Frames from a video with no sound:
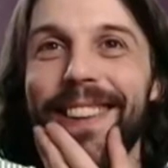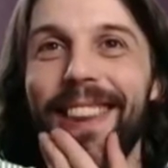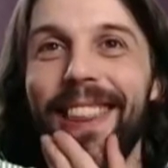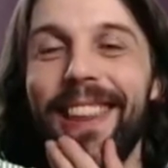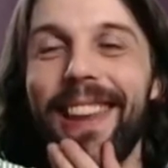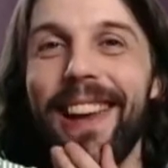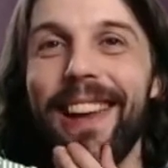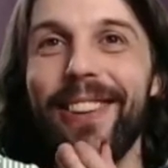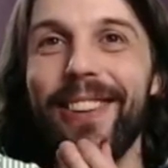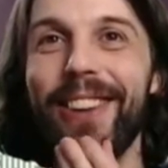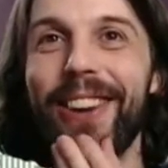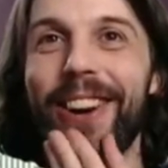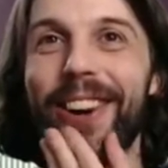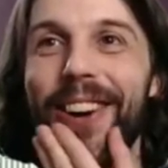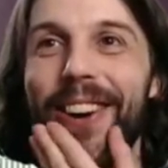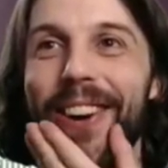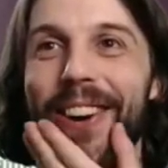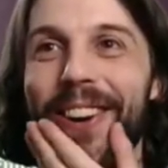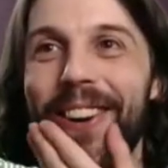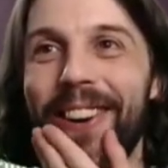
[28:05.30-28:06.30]
There you
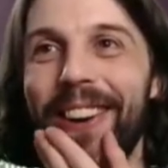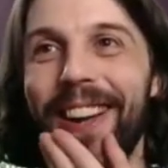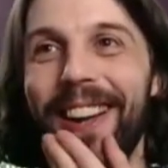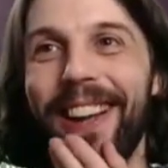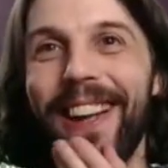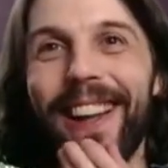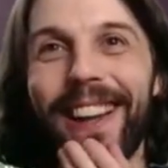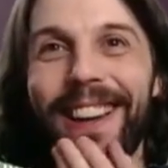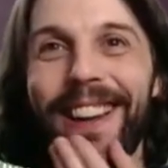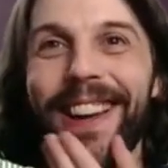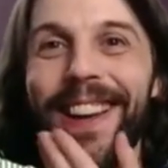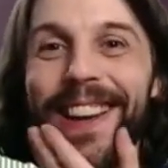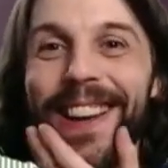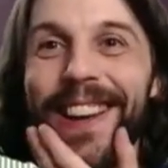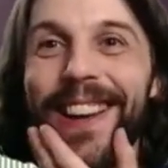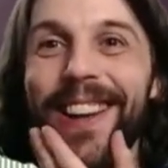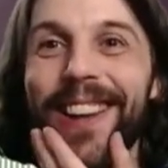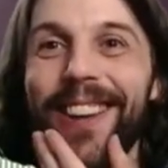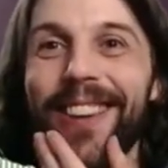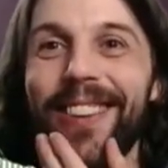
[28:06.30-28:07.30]
go.
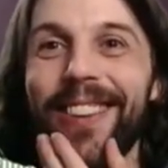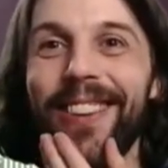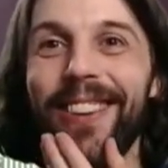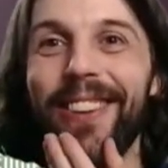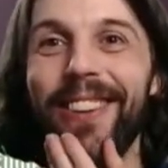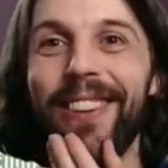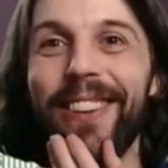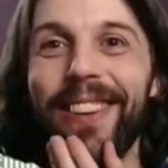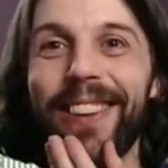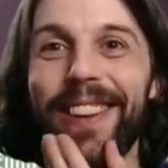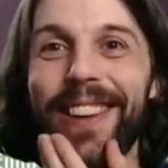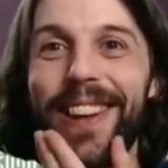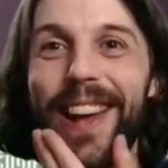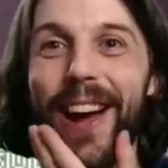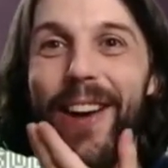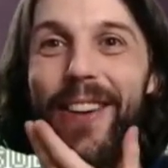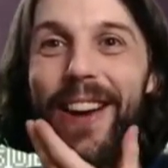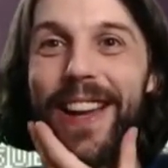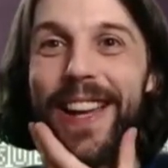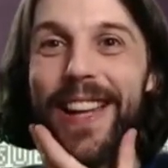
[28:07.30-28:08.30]
So
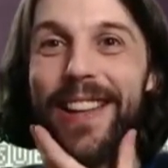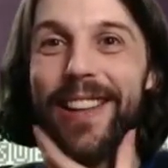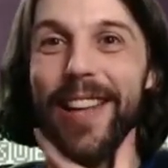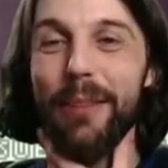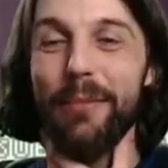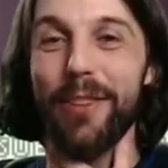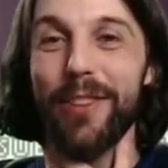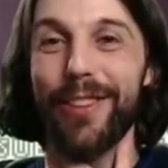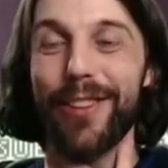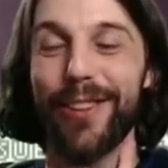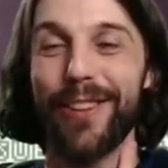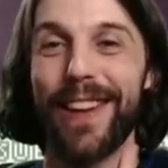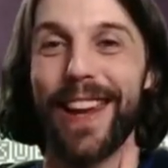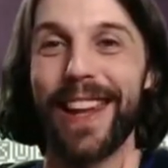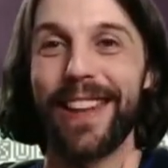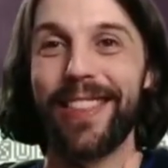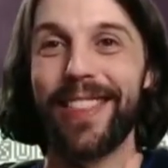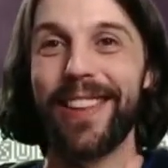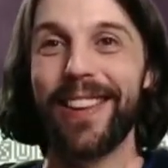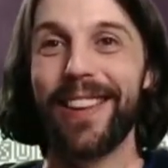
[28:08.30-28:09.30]
now I can
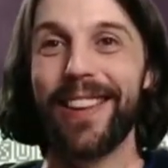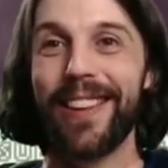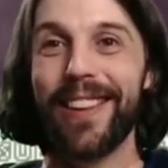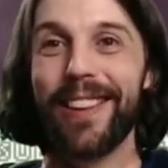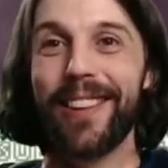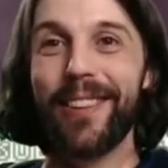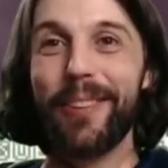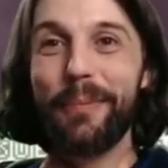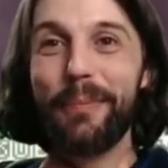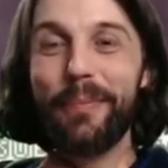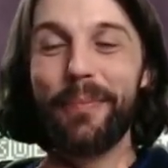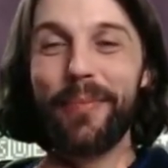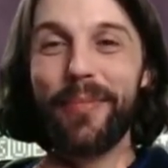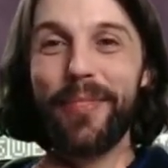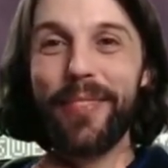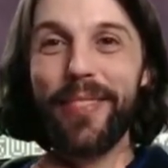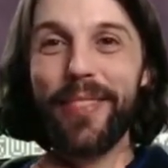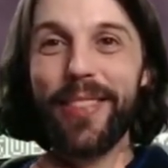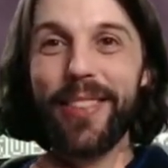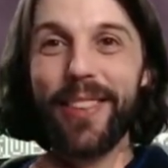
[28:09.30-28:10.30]
demonstrate the
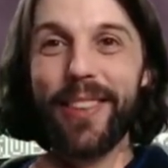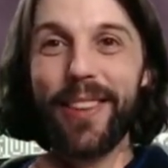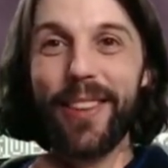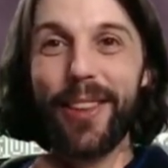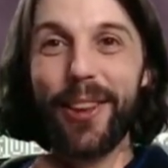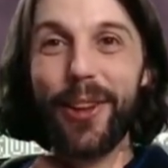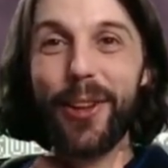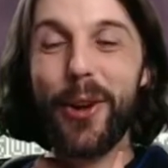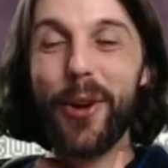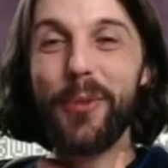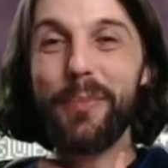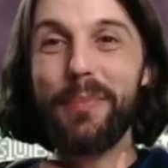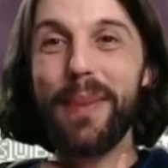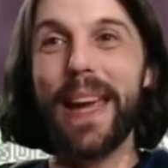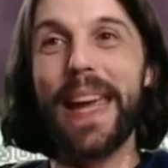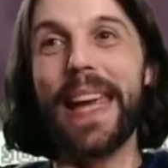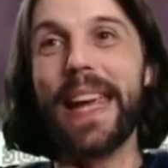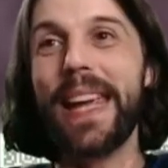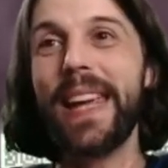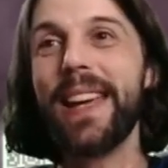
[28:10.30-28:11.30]
clone
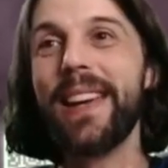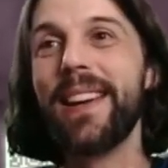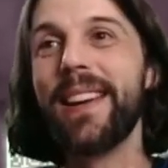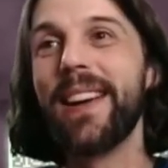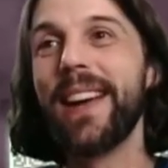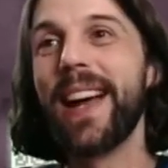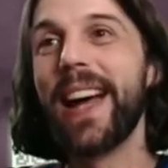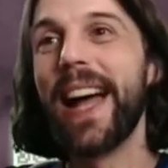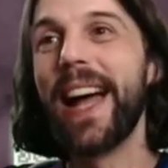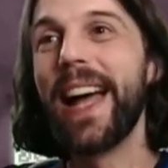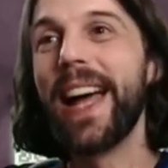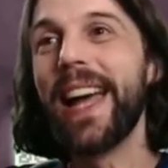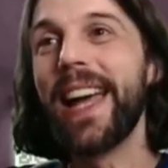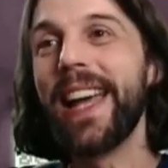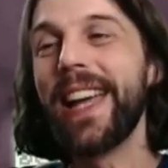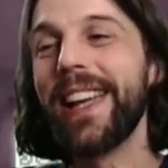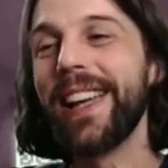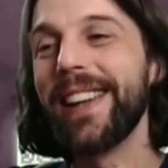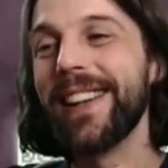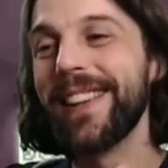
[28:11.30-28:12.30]
bay.
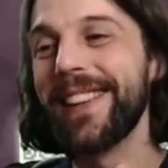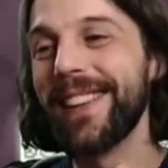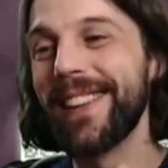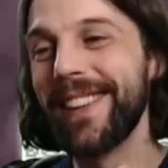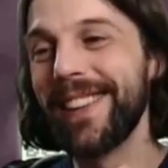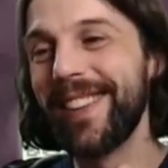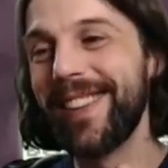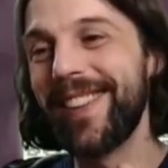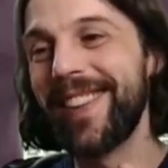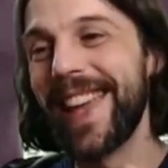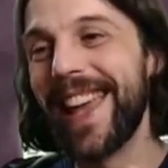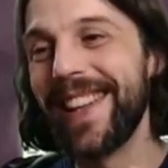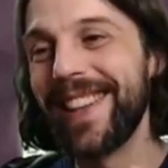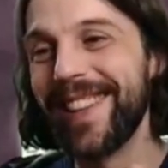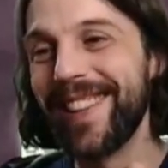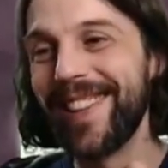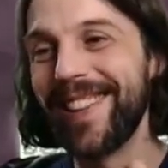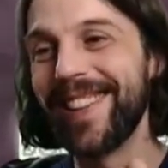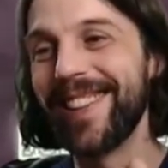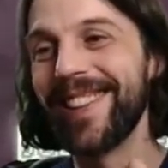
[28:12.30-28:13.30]
I
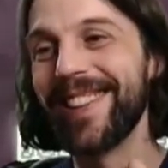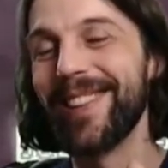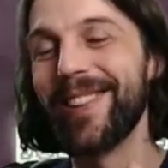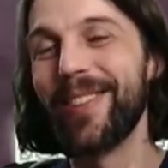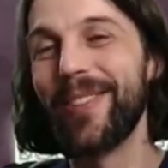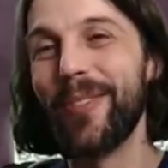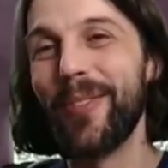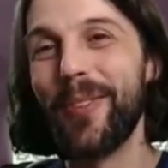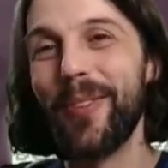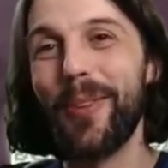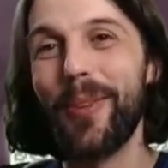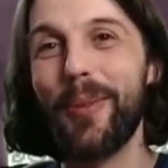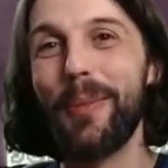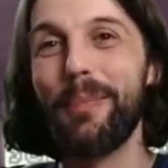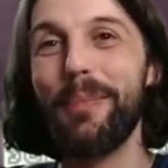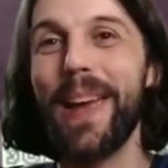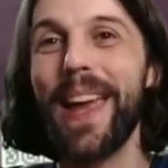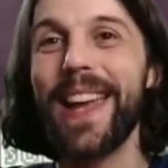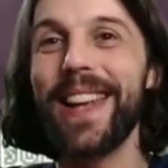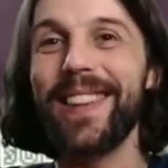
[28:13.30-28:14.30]
sent
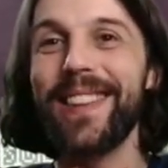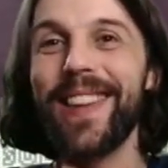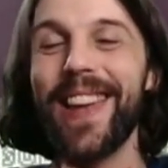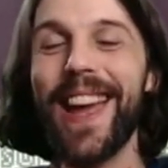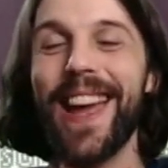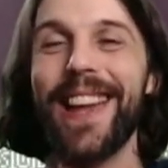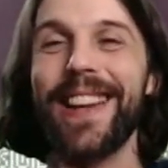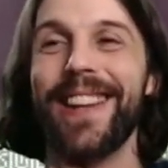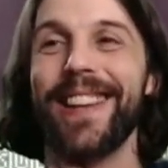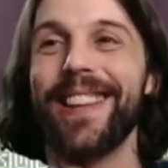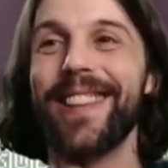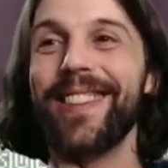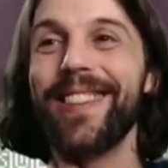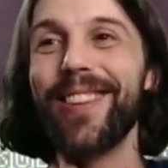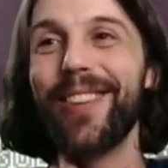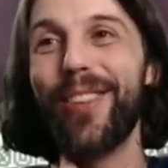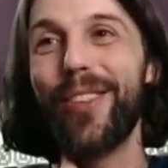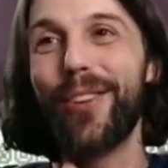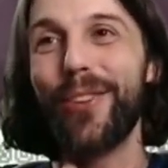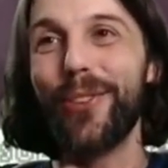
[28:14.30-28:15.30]
Baines Hannes
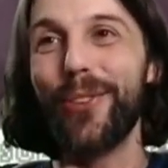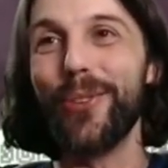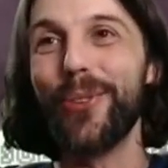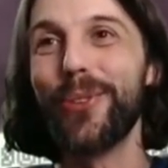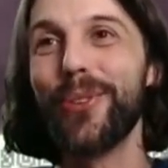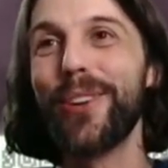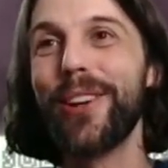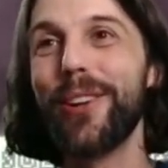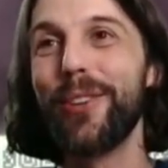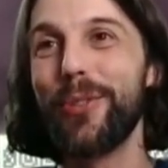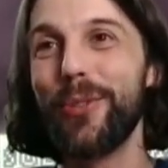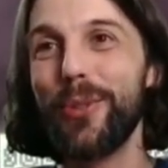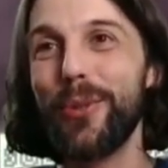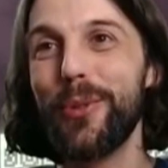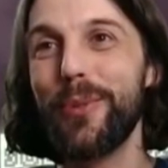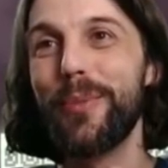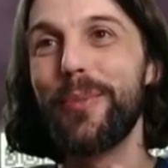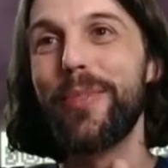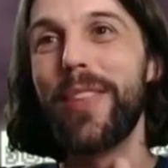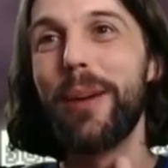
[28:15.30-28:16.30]
through a
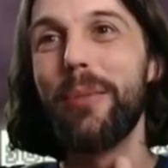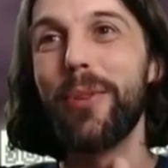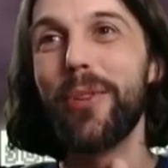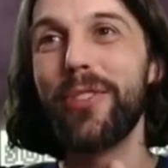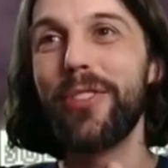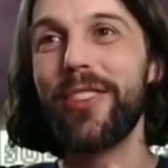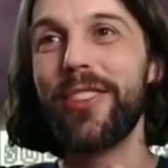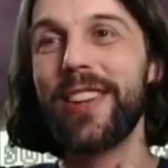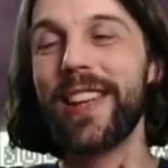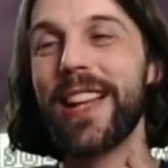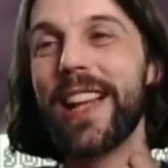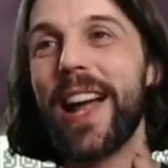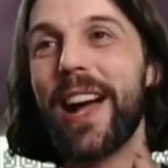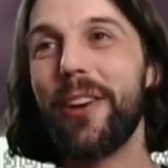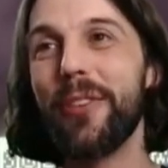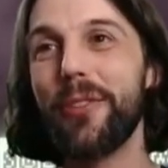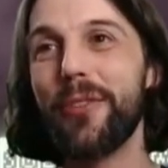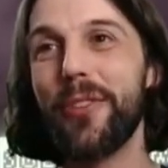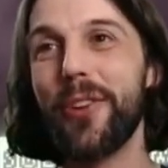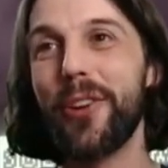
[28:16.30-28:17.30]
room that was still
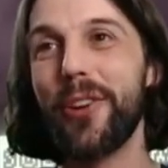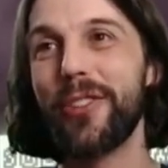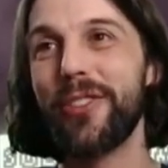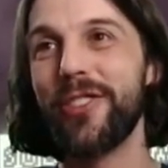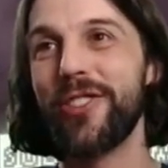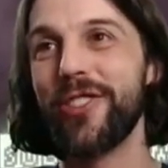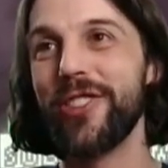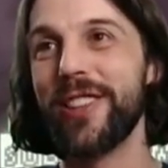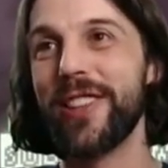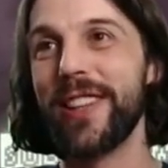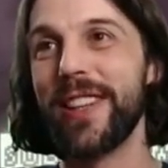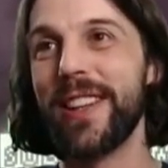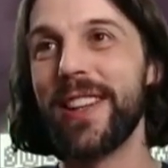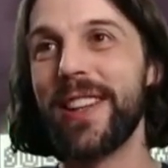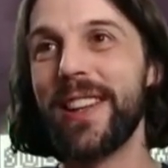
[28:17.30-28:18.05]
out of oxygen.